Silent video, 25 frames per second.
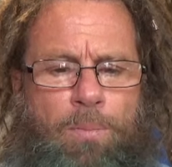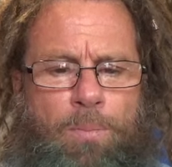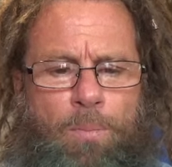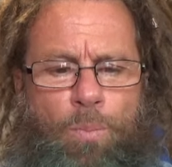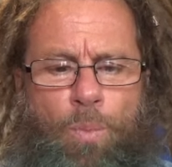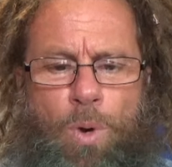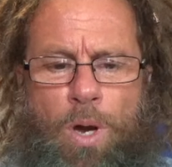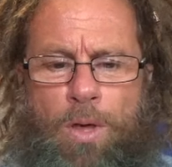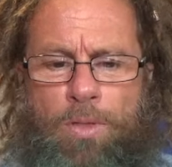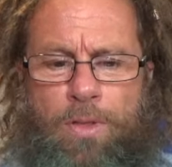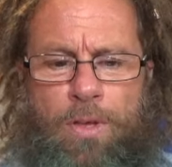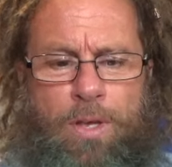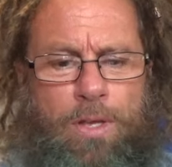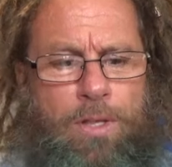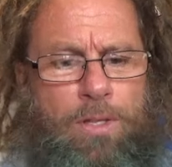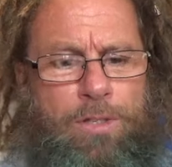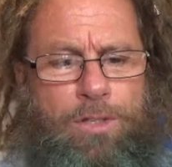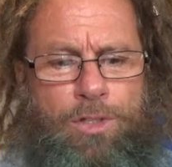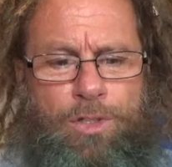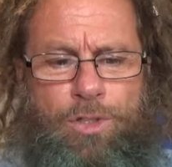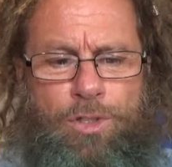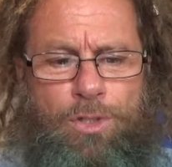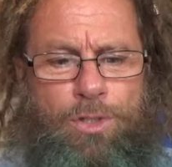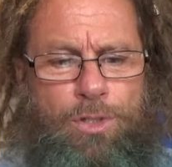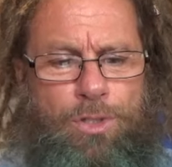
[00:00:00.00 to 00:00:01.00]
Whether
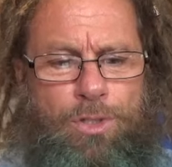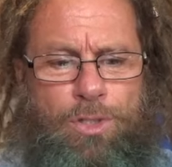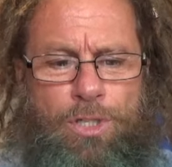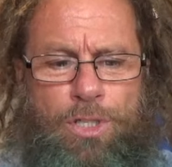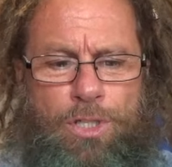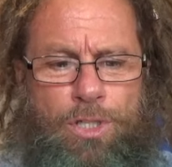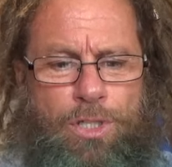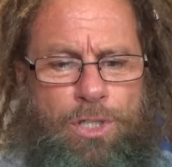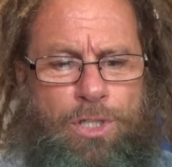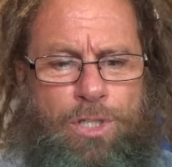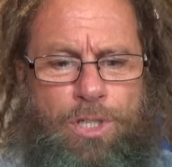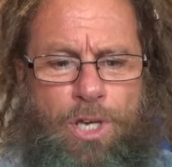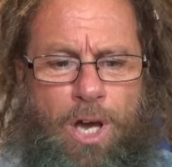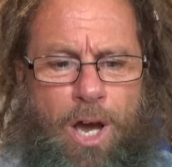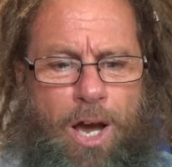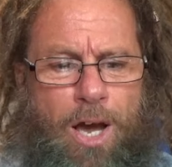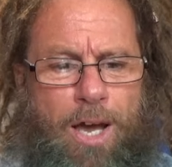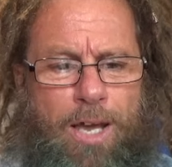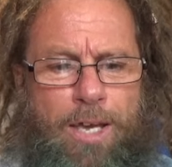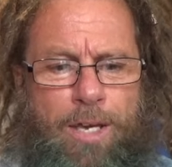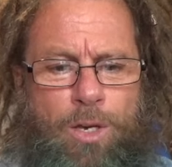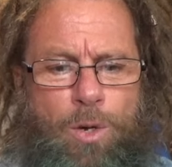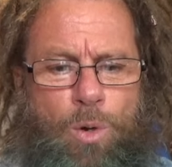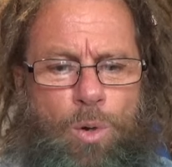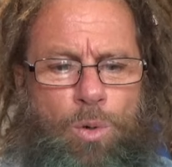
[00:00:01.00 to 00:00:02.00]
this
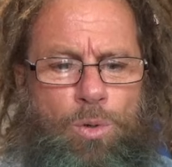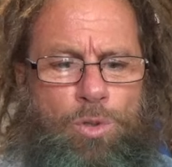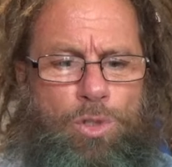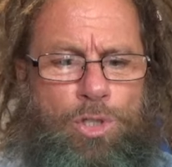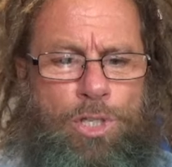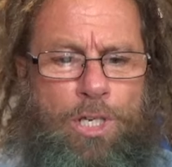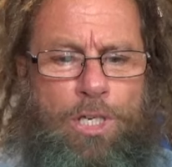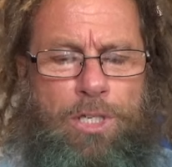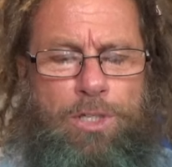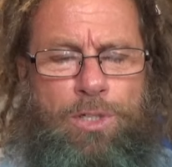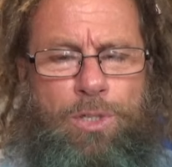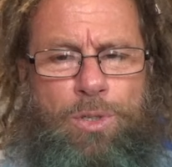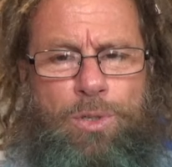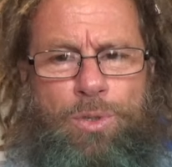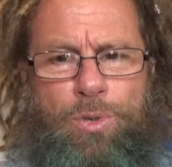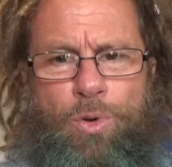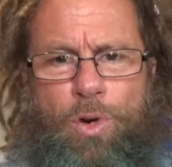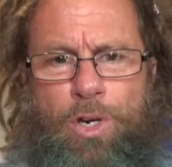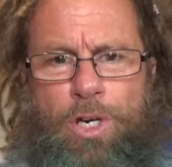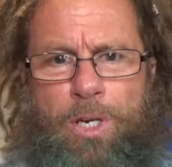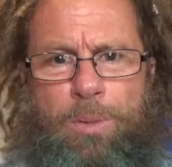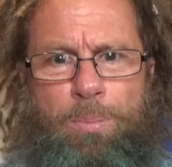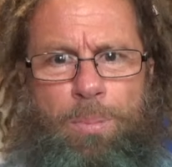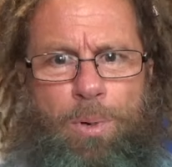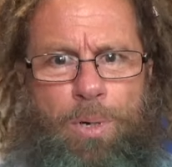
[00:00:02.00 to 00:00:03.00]
guy called Jesus or
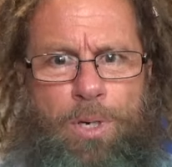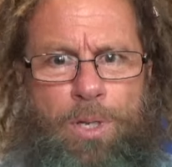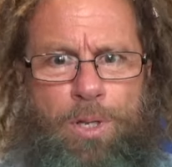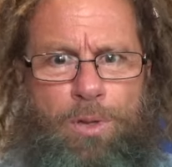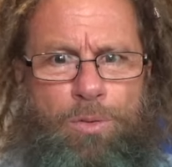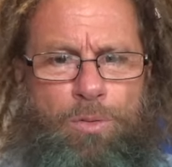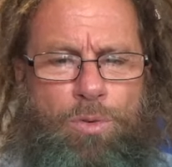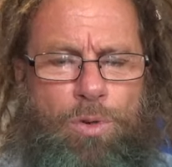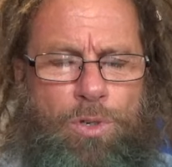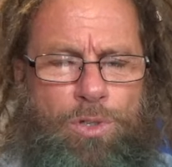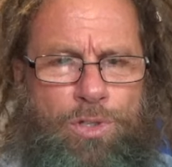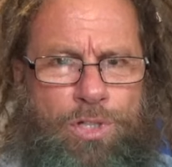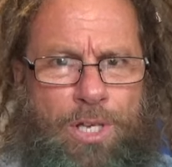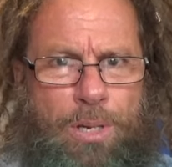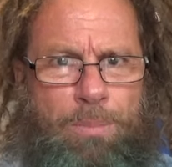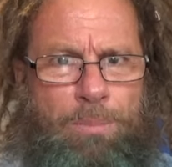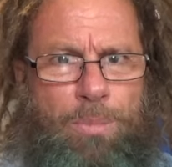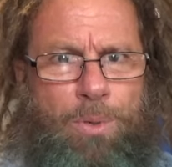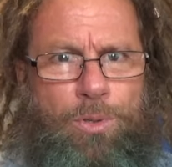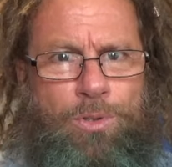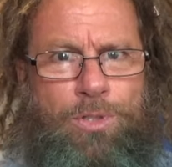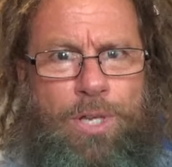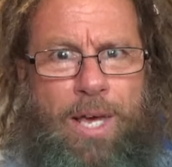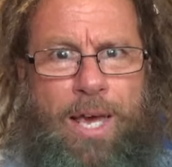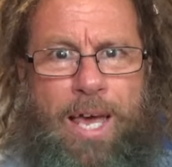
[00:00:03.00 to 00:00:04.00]
anybody that
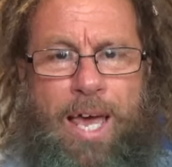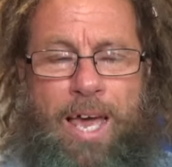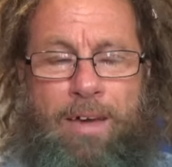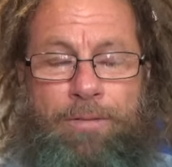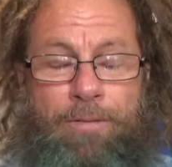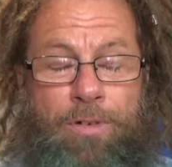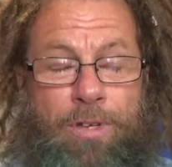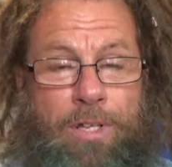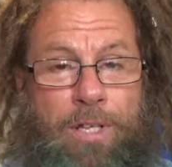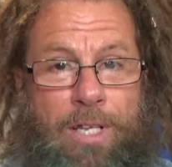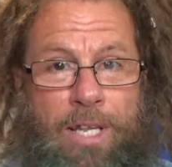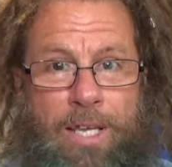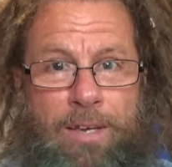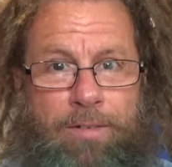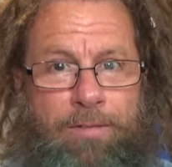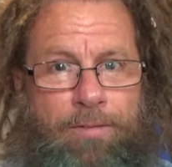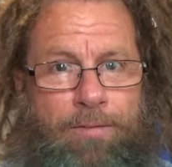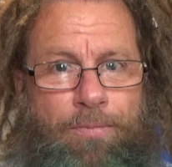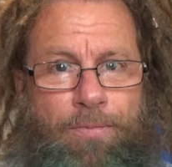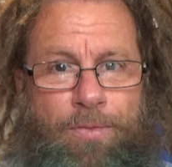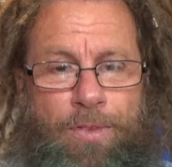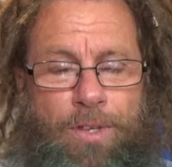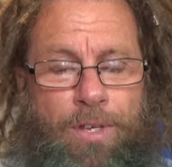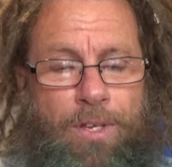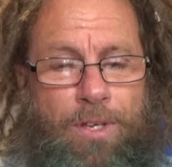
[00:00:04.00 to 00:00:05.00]
resembles that ever lived
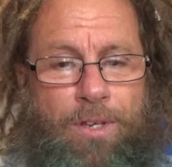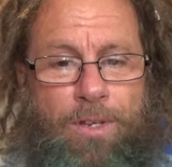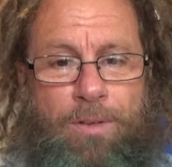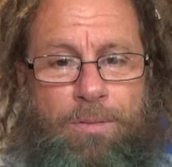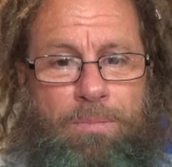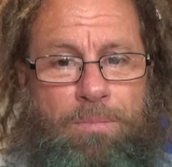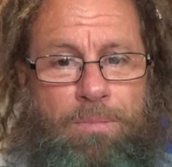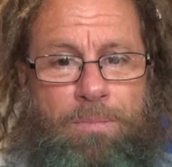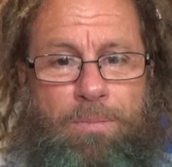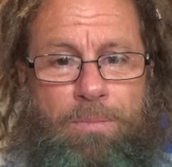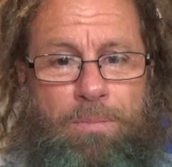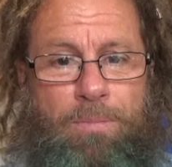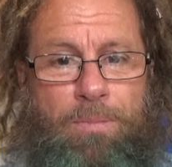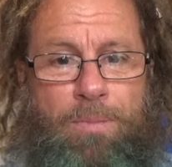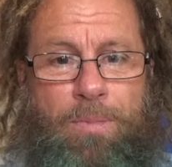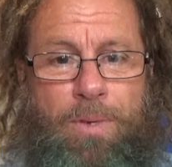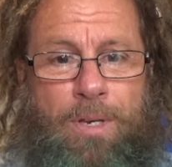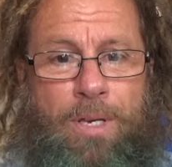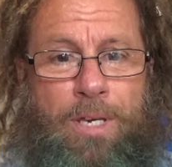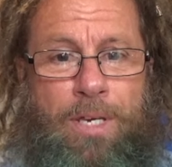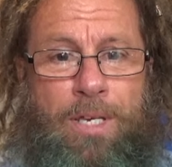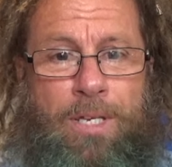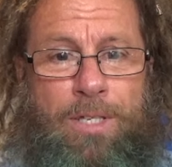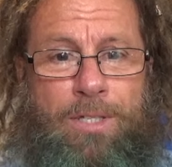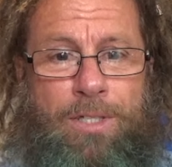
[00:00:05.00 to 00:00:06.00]

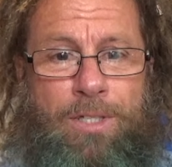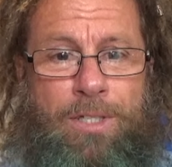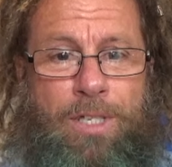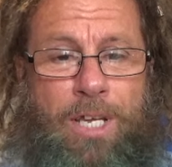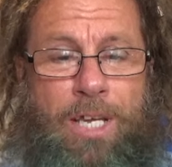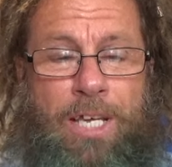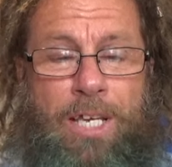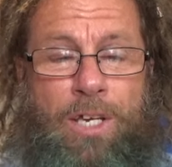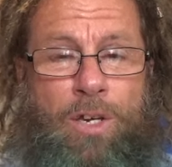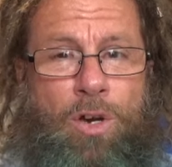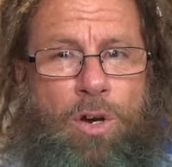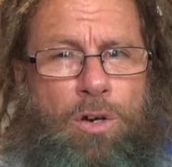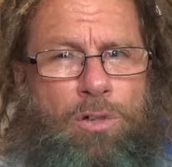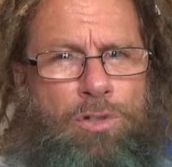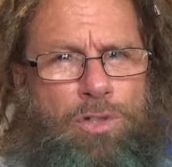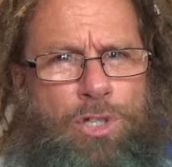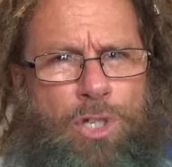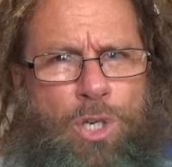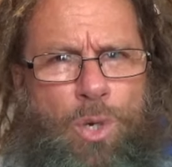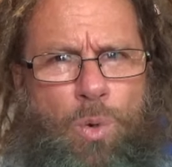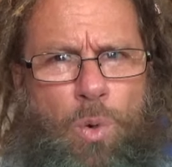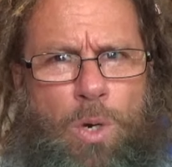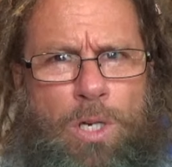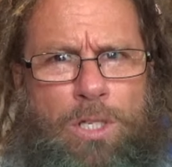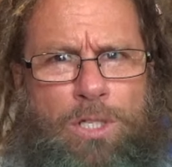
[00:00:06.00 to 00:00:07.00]
is
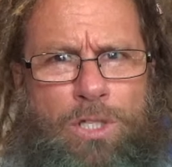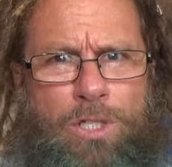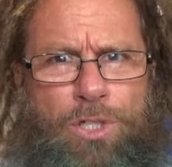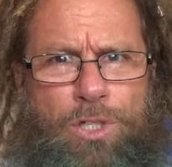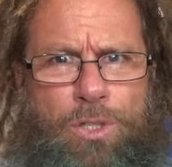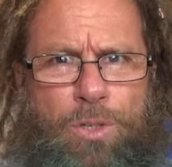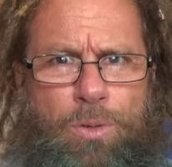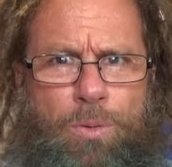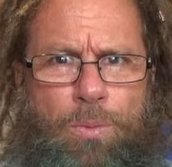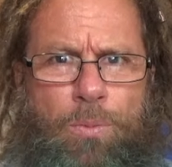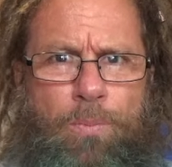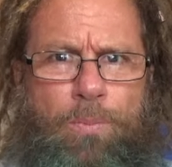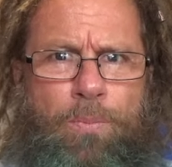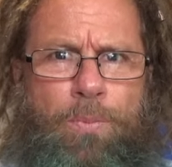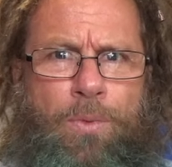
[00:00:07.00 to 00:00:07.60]
inconsequential